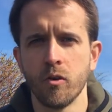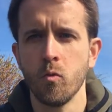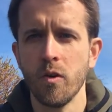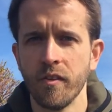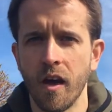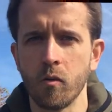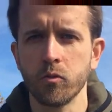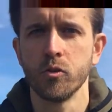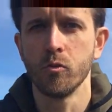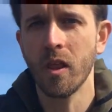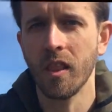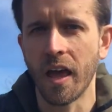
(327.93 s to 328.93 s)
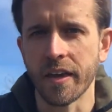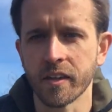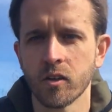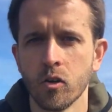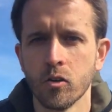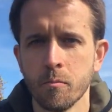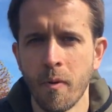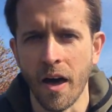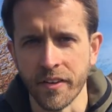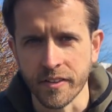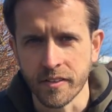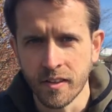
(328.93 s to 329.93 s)
without relying on
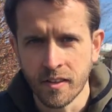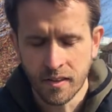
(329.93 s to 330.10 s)
money?